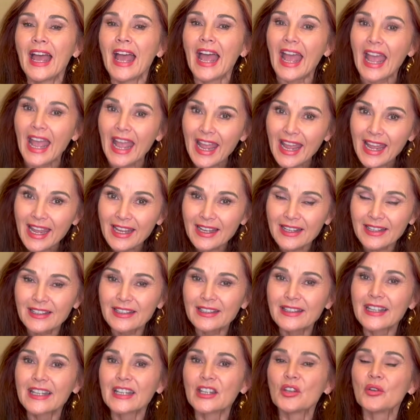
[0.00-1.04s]
and
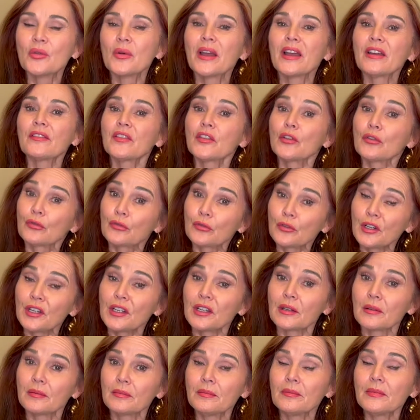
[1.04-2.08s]
that you have the
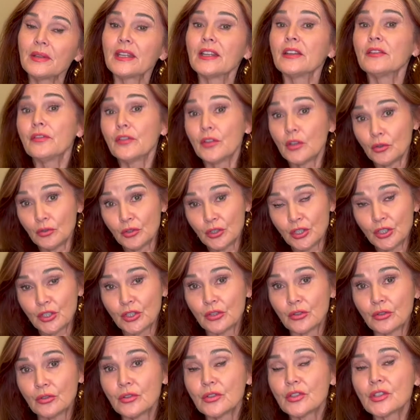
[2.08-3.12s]
freedom, if you
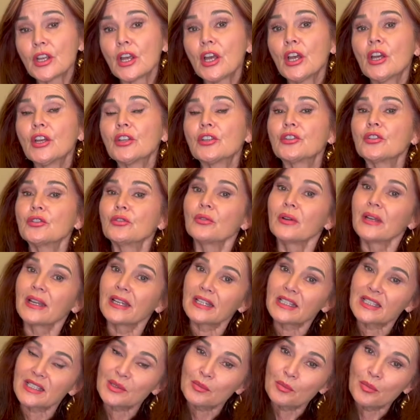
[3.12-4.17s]
choose, to
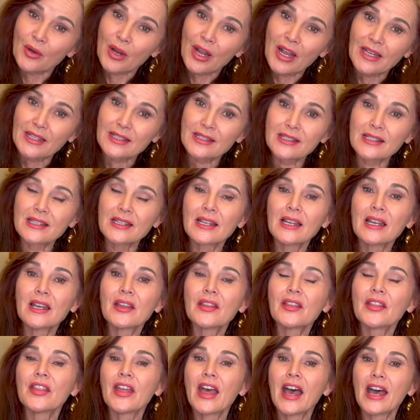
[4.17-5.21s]
express
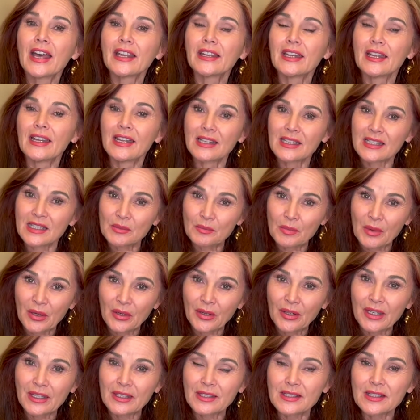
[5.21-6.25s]
that
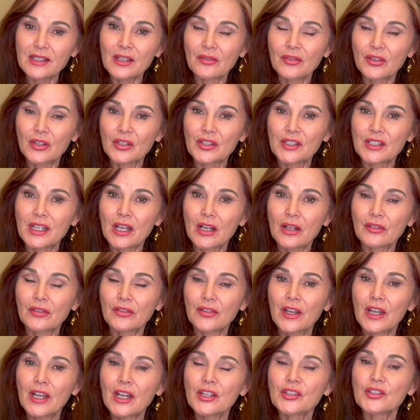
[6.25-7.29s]
experience of yourself.
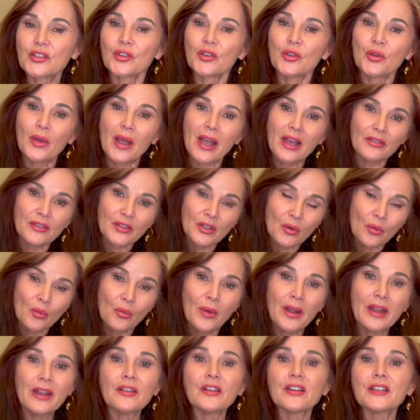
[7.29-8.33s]
So you have an
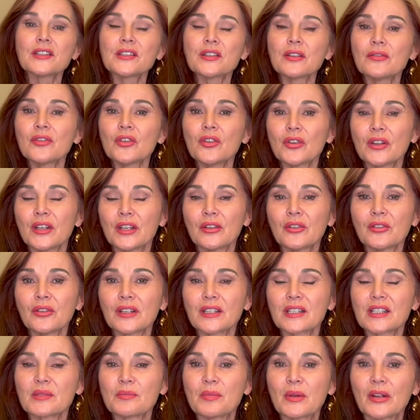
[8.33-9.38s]
awareness of your inner
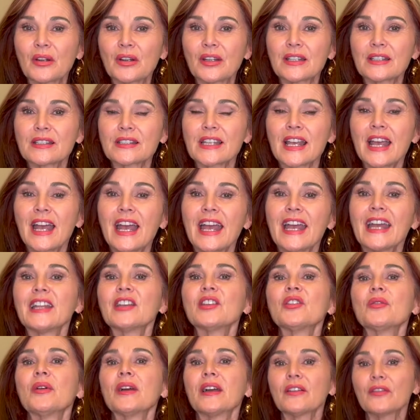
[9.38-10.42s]
experience, and
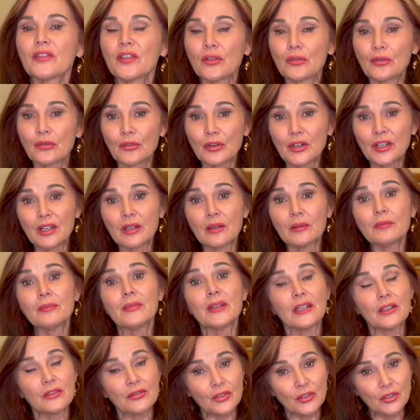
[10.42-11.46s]
you have the freedom,
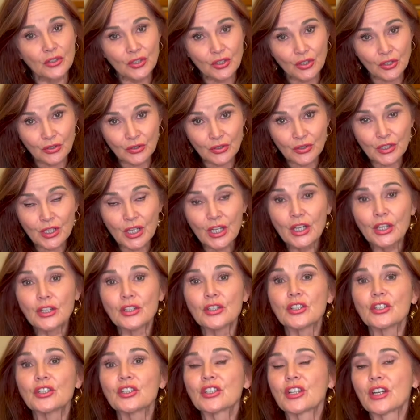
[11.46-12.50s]
if you choose, to
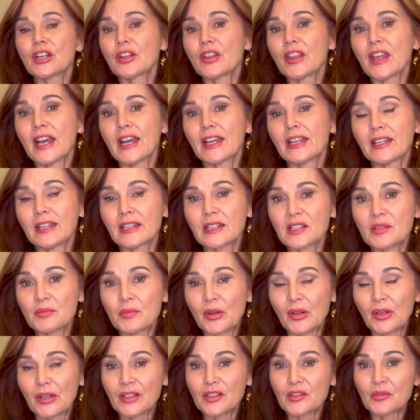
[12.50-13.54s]
share that
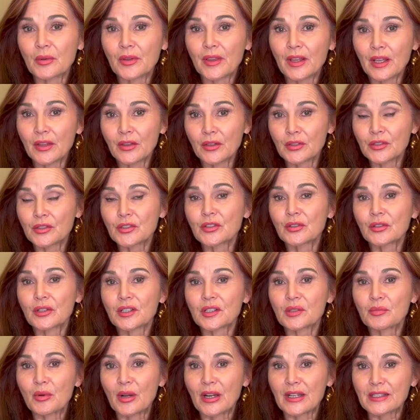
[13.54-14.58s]
experience with others, to
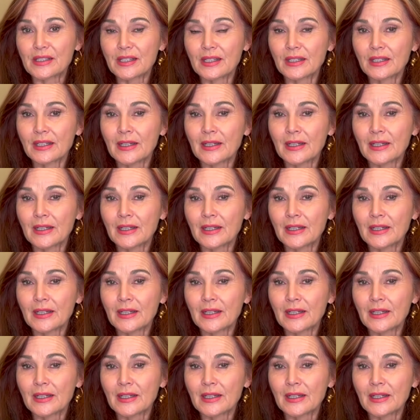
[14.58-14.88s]
express it.